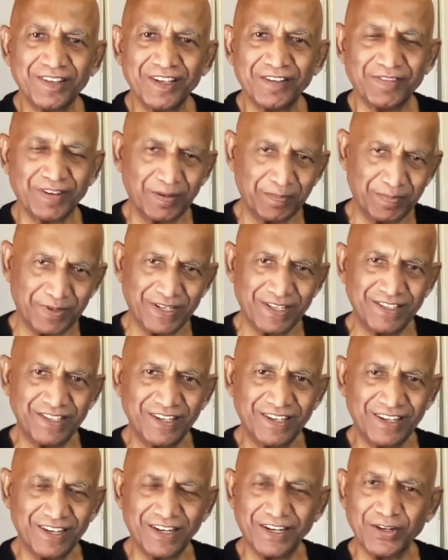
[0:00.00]
If I breathe
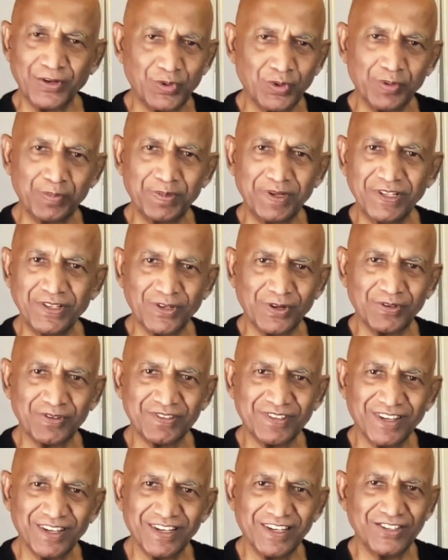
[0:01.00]
in and I don't breathe out,
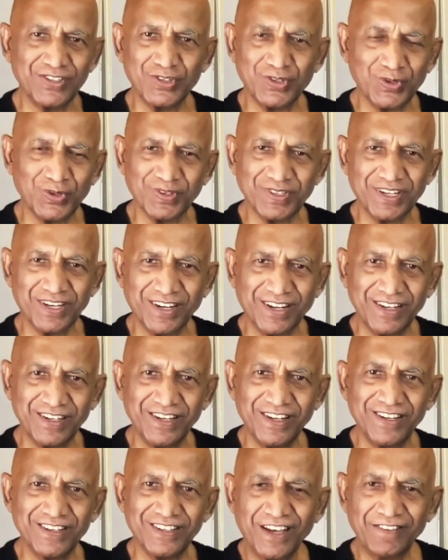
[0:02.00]
I get choked and I die.